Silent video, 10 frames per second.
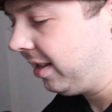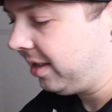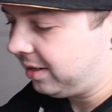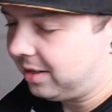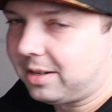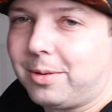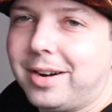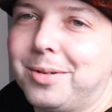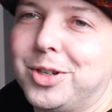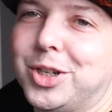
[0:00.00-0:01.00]
This is the
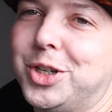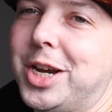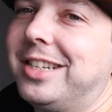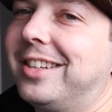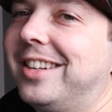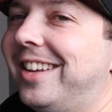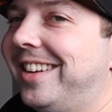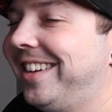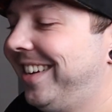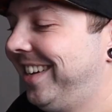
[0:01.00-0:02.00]
one I was just chasing
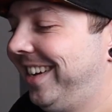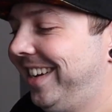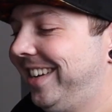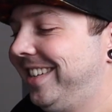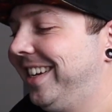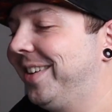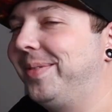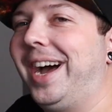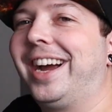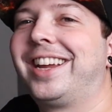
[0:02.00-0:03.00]
to get
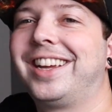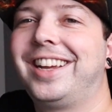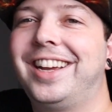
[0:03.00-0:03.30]
back.